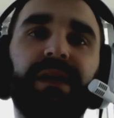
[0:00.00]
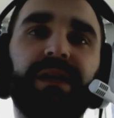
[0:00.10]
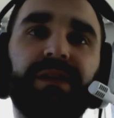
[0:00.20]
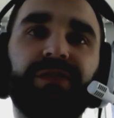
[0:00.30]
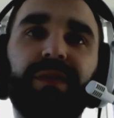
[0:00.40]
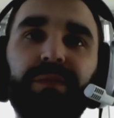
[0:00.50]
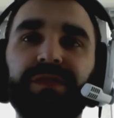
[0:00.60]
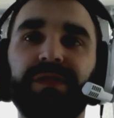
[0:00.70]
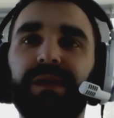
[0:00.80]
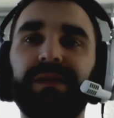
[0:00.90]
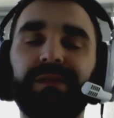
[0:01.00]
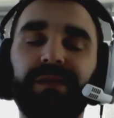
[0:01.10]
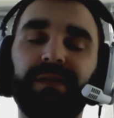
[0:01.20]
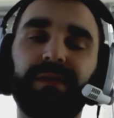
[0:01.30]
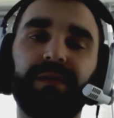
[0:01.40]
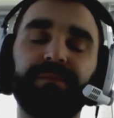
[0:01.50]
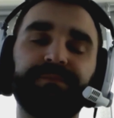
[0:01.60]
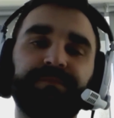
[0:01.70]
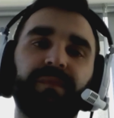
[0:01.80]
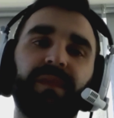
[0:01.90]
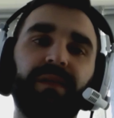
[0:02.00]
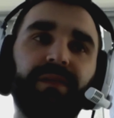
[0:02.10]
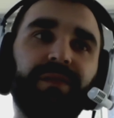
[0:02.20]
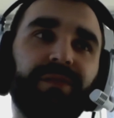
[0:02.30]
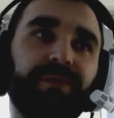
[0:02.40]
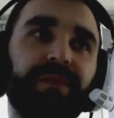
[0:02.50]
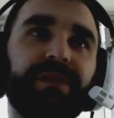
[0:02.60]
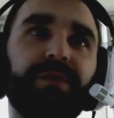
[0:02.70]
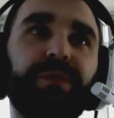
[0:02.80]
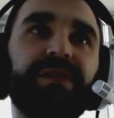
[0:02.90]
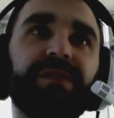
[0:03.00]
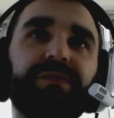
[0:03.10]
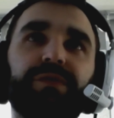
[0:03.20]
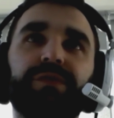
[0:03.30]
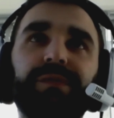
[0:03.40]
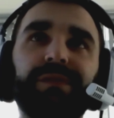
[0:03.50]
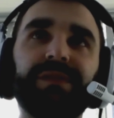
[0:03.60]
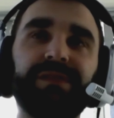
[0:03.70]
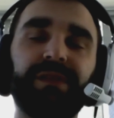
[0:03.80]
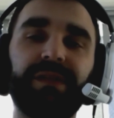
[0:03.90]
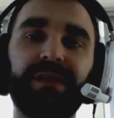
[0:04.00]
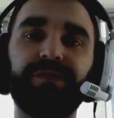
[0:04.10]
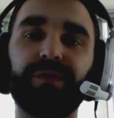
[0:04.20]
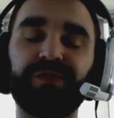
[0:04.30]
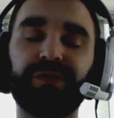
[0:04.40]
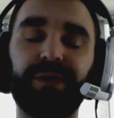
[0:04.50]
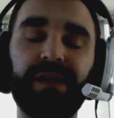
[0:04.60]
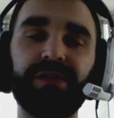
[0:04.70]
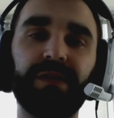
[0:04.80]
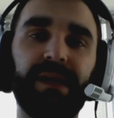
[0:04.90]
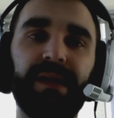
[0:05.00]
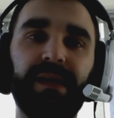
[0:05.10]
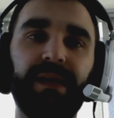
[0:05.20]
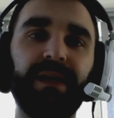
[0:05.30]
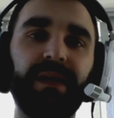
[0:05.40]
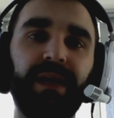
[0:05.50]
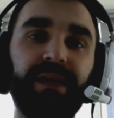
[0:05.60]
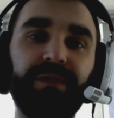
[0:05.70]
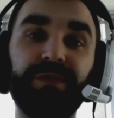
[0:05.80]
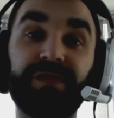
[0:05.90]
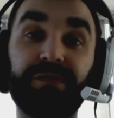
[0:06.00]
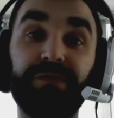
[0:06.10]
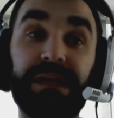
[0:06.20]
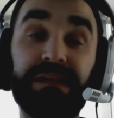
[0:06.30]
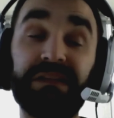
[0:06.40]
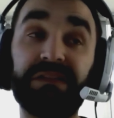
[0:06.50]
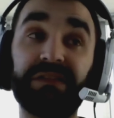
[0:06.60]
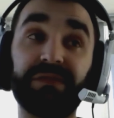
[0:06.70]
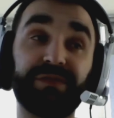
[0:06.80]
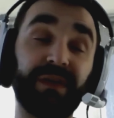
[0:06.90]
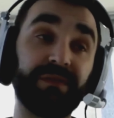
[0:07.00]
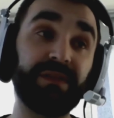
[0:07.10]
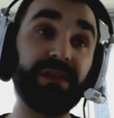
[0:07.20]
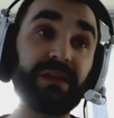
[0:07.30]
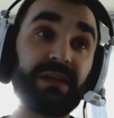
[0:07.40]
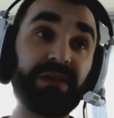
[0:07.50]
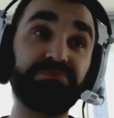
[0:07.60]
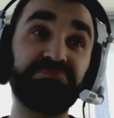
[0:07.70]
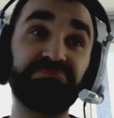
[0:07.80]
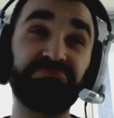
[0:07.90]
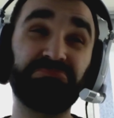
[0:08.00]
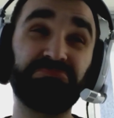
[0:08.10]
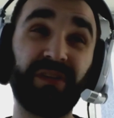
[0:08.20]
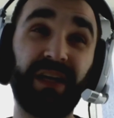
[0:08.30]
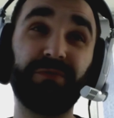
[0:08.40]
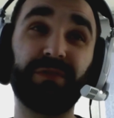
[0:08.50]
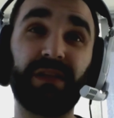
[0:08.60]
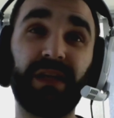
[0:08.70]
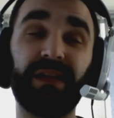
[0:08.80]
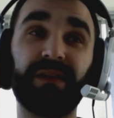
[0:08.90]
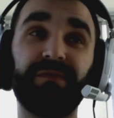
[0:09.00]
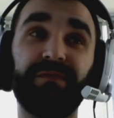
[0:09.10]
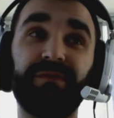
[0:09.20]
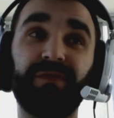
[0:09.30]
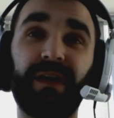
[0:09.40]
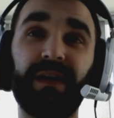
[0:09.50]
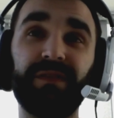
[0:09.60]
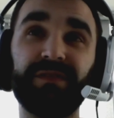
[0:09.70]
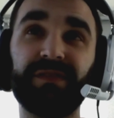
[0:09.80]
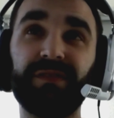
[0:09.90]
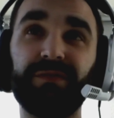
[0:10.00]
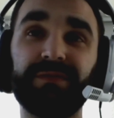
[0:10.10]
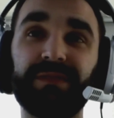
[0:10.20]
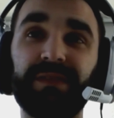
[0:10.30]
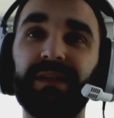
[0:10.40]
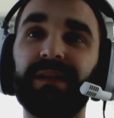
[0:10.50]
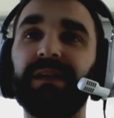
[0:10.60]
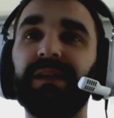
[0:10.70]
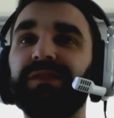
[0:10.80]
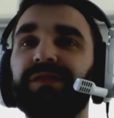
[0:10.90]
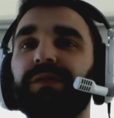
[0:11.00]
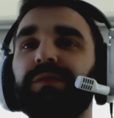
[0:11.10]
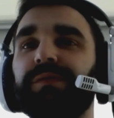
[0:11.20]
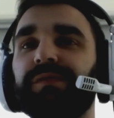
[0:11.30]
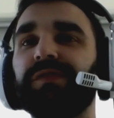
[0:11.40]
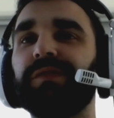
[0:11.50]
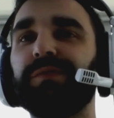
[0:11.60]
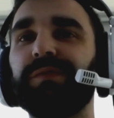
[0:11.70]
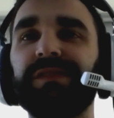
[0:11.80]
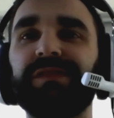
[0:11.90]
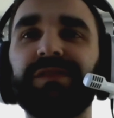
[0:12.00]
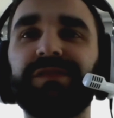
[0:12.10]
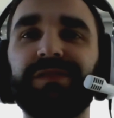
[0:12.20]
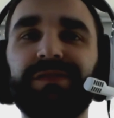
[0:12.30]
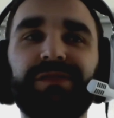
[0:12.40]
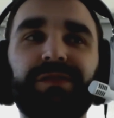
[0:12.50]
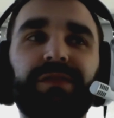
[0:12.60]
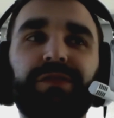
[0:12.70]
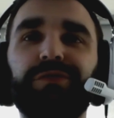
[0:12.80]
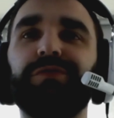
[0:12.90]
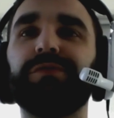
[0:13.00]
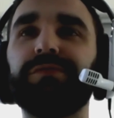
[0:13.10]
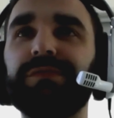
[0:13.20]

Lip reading: So that was the main let's say reason for starting it from scratch. And it was created, it was founded like, I don't want to lie, like 5 years ago. So it's not a new tool.